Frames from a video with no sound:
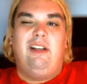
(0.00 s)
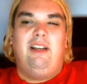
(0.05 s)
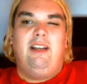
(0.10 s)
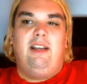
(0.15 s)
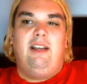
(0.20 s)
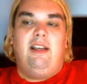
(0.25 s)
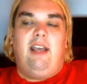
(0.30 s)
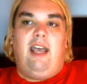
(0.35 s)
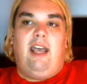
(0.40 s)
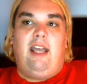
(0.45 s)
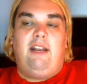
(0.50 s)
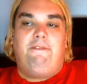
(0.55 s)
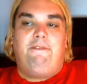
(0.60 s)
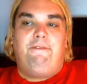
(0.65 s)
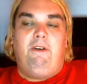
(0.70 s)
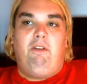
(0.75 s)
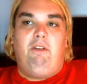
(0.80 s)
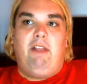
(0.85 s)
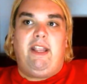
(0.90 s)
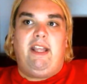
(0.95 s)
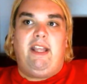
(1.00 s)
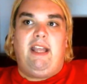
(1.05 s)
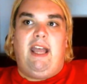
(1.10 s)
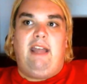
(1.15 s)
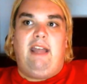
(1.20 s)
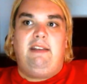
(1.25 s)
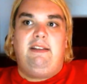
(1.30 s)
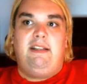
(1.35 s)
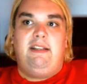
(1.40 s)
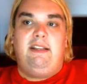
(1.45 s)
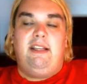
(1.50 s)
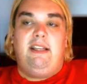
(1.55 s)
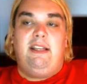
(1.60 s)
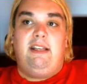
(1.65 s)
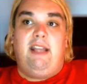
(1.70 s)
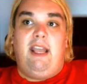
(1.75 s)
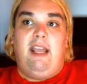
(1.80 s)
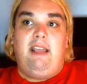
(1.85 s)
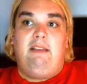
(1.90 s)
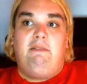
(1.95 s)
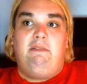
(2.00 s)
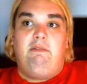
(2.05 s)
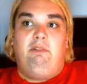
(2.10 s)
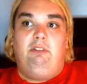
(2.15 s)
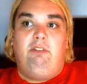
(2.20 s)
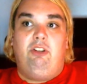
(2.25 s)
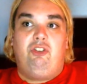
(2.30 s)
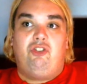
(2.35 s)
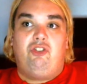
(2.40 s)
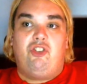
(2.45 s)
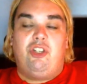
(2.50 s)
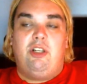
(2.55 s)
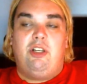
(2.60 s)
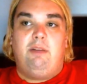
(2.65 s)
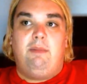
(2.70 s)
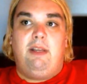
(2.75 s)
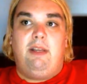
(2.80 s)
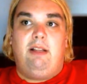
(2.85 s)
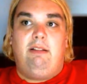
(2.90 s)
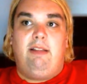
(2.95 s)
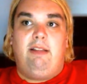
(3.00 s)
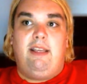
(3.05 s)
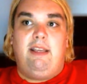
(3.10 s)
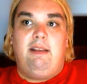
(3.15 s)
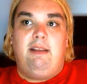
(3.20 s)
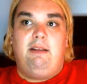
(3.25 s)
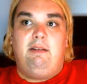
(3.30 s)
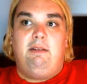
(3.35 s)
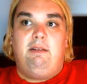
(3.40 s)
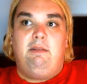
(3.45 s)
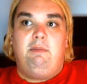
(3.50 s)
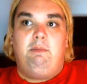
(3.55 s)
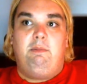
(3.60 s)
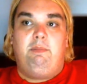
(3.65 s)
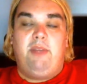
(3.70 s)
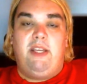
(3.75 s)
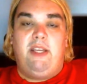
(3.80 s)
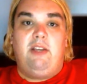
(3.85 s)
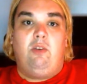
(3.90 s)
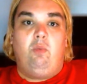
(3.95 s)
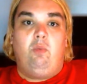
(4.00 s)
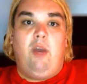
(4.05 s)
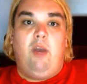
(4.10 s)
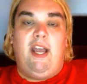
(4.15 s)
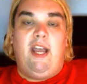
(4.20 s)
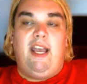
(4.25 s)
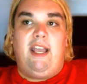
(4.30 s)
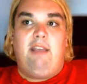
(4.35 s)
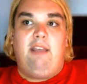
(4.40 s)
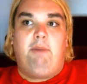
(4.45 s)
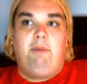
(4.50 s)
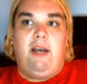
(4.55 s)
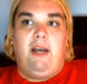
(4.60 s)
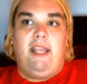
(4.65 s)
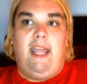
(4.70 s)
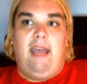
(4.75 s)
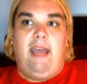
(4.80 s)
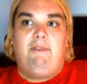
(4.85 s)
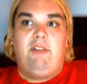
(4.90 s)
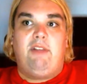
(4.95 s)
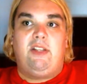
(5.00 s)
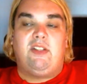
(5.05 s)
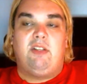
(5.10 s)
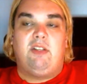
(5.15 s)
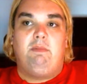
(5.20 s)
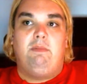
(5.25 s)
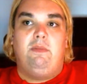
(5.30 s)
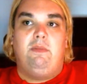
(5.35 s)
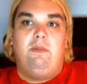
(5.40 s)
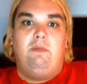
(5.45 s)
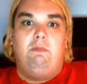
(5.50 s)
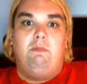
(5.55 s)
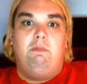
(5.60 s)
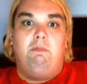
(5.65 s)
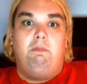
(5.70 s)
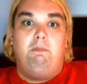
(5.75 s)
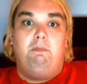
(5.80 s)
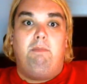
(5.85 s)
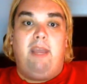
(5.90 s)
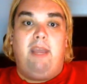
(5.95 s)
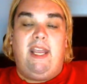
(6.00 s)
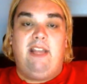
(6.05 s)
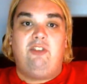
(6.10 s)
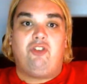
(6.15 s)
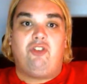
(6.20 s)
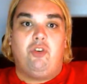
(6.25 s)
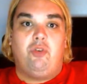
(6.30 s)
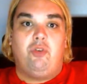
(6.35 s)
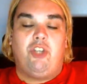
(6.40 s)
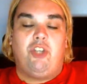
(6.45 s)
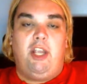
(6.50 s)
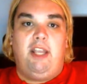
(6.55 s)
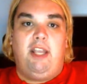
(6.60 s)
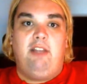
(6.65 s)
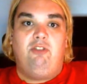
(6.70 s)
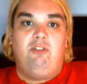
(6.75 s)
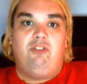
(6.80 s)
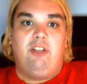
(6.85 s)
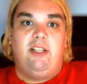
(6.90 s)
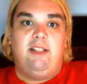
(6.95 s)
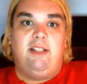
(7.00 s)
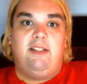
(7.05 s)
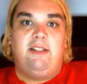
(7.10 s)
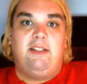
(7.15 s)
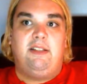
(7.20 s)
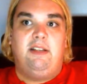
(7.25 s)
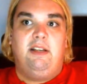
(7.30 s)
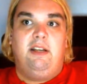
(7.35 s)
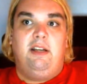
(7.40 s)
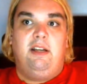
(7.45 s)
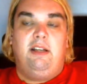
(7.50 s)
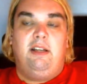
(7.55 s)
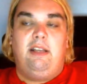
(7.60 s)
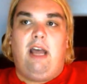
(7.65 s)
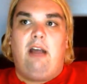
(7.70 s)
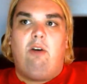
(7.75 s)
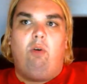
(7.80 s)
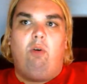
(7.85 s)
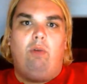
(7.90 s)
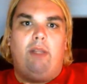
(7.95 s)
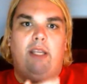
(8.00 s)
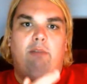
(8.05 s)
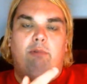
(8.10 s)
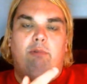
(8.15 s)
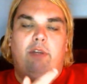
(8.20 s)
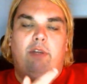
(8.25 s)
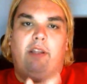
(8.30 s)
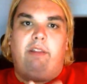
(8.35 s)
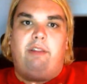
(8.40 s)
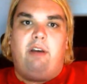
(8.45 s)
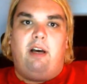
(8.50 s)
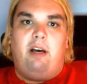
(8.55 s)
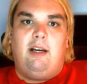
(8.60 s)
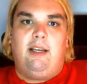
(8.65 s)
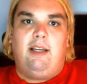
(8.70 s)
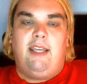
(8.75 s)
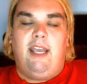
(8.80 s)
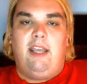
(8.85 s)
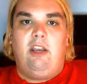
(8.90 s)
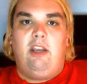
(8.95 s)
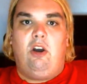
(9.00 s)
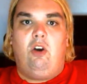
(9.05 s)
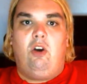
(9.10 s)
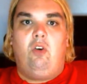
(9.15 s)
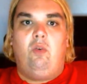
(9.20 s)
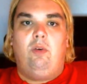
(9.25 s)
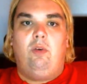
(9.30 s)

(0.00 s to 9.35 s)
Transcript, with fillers: And it felt like it ended in a legitimately big way by having some major changes, not only with uh, KO